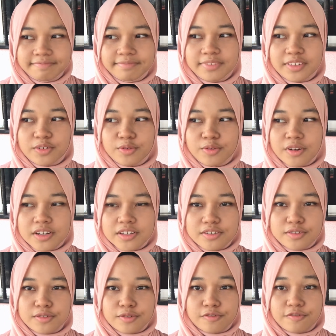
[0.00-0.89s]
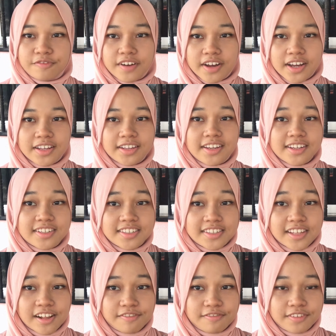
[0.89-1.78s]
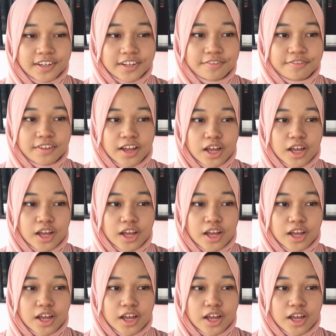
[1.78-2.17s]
who wants to find their self-love,